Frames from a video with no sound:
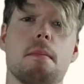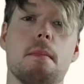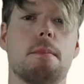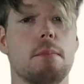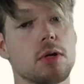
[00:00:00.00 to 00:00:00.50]

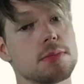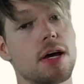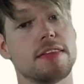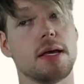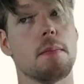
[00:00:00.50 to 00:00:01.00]
multiply
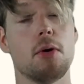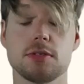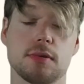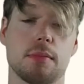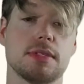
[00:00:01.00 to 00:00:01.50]
the
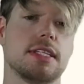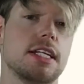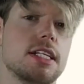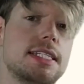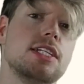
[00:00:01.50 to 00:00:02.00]
bottom numbers, the
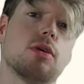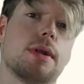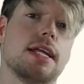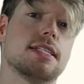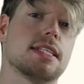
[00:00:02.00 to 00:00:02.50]

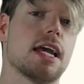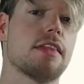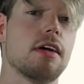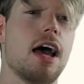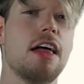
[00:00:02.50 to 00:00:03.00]
denominators
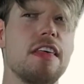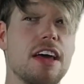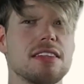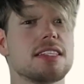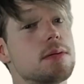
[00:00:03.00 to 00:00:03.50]
together, and
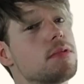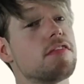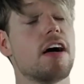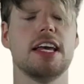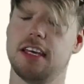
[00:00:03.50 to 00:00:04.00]
then
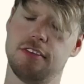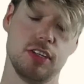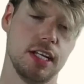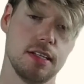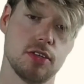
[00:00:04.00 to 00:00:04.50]
simplify if you
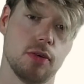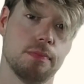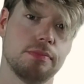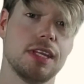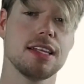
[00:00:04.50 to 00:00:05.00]
need to.
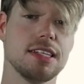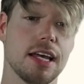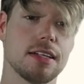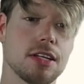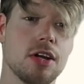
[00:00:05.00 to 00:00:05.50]
That's
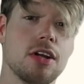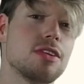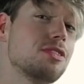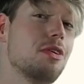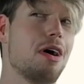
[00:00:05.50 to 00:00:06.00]
it.
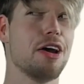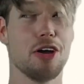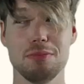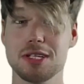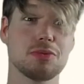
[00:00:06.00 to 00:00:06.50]
So I
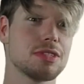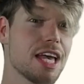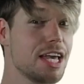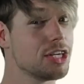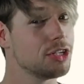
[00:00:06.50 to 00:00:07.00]
hope this was
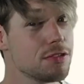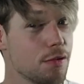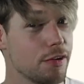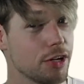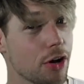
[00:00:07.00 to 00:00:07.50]
a useful
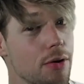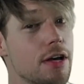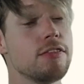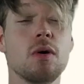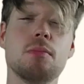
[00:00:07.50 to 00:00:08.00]
video.
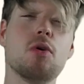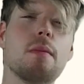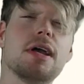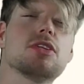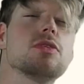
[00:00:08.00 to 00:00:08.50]
If you want more,
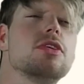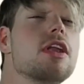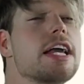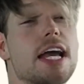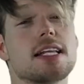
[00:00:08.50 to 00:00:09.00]
make sure you
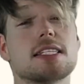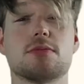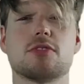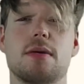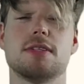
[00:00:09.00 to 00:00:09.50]
like and
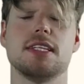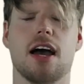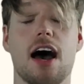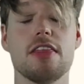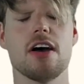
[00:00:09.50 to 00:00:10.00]
subscribe to see
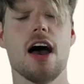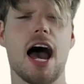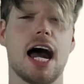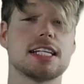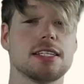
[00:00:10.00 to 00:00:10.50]
other
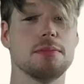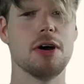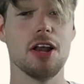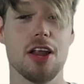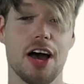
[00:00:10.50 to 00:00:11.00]
Atom
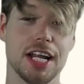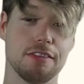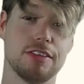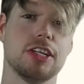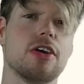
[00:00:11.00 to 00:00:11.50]
Learning
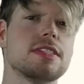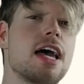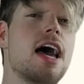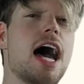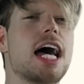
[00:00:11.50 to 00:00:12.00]
videos.
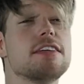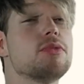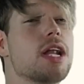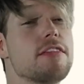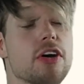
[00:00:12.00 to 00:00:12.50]
And if you
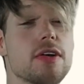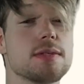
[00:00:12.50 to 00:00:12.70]
want to have a go at some